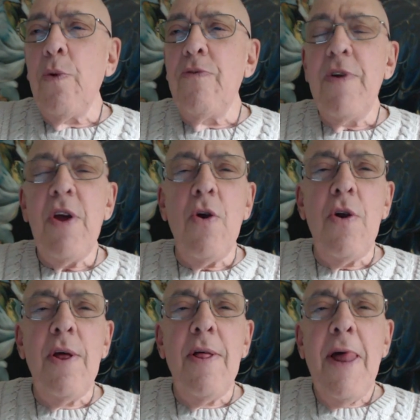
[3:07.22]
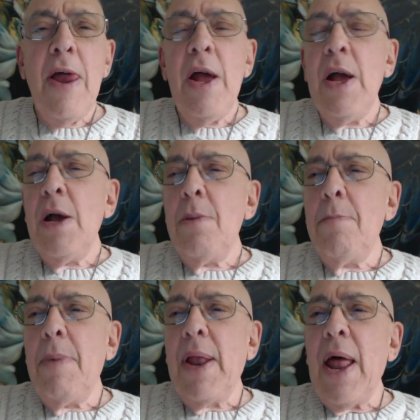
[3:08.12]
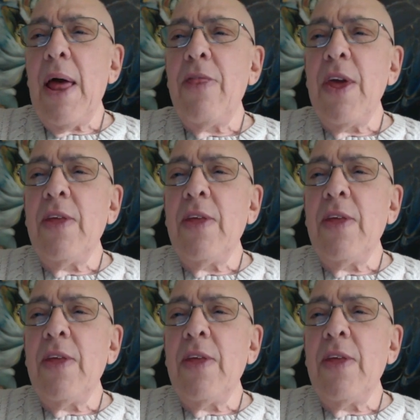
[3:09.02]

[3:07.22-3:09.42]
we feared, but I